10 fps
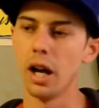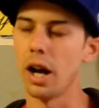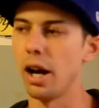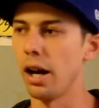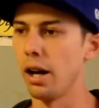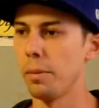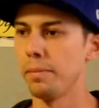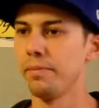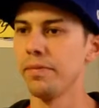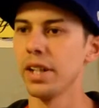
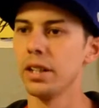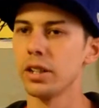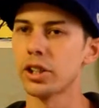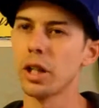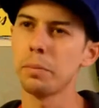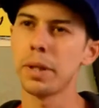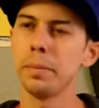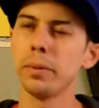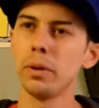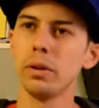Um, some
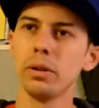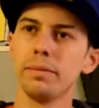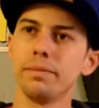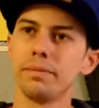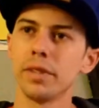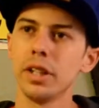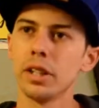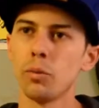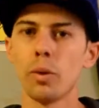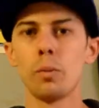people,
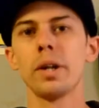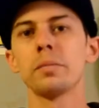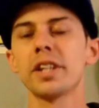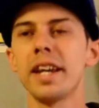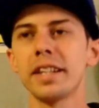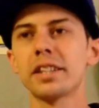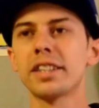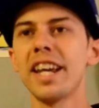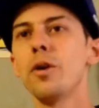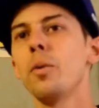what I'm saying is,
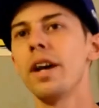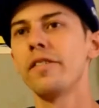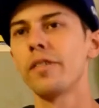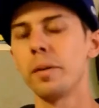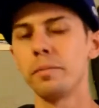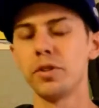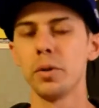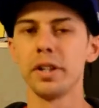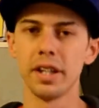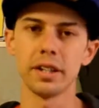stay away from
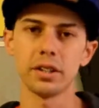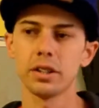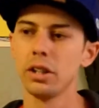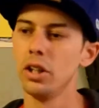doing this.